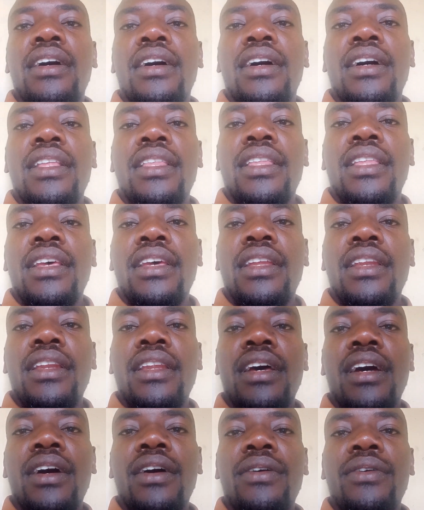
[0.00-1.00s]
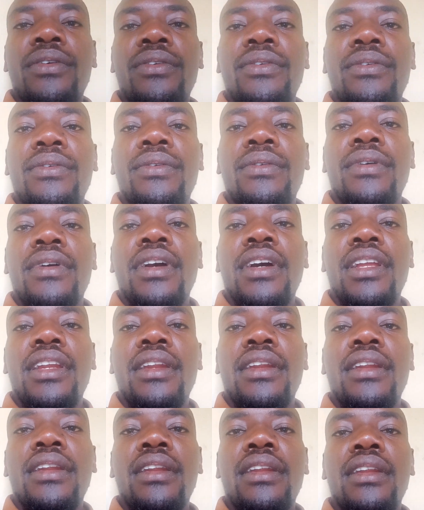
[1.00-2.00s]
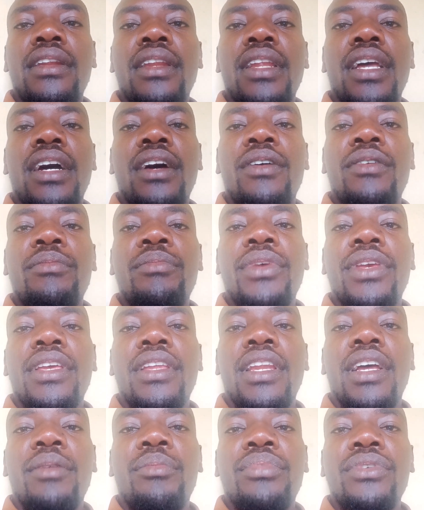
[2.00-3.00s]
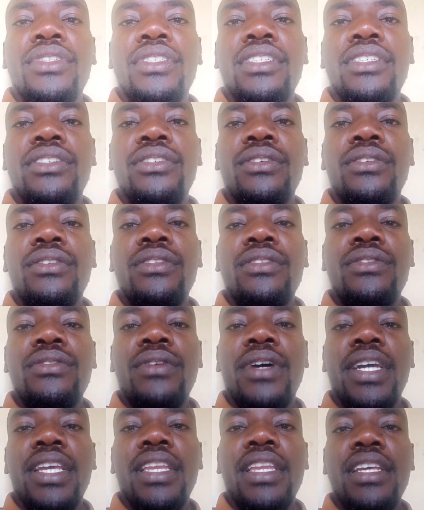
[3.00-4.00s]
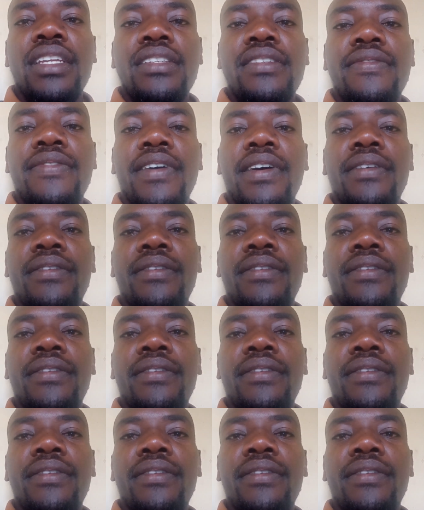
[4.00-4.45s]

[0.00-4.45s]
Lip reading: And then now you can now be in a position to identify